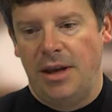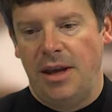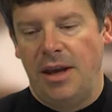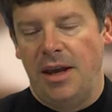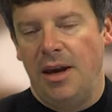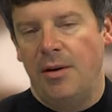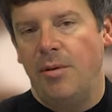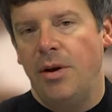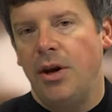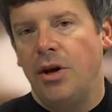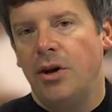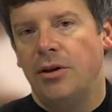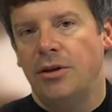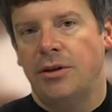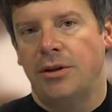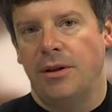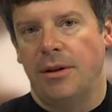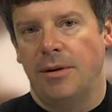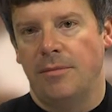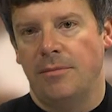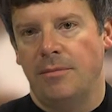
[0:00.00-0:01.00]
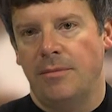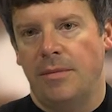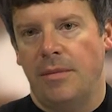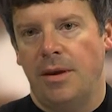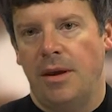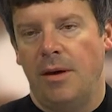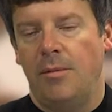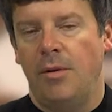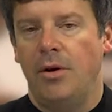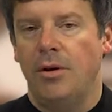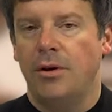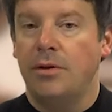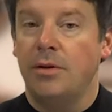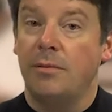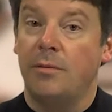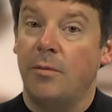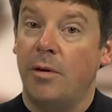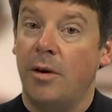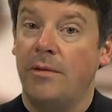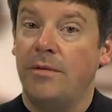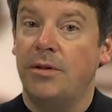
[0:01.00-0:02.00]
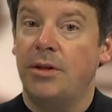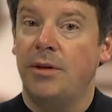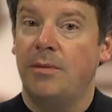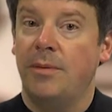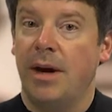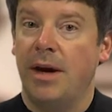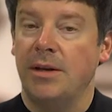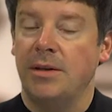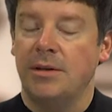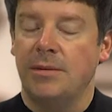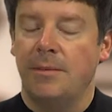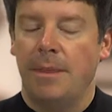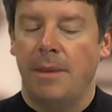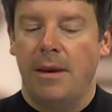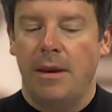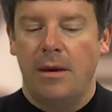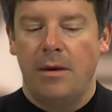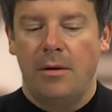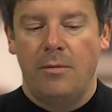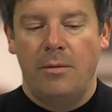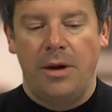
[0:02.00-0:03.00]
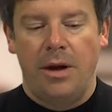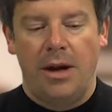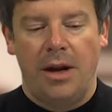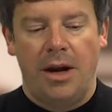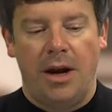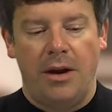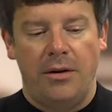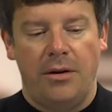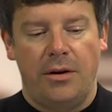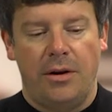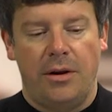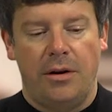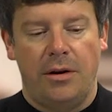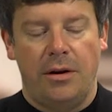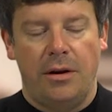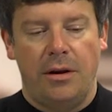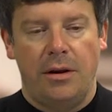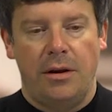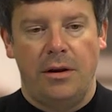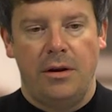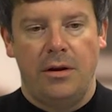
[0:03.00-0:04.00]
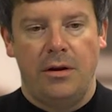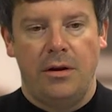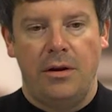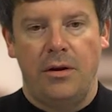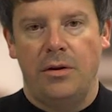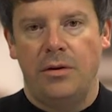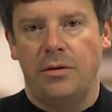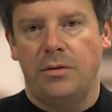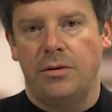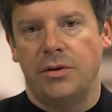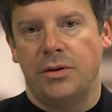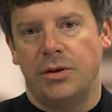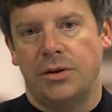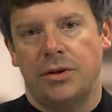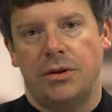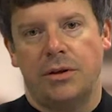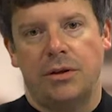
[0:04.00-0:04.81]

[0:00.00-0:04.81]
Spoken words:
and we nurture them. And we nurture them one of two ways. We can either use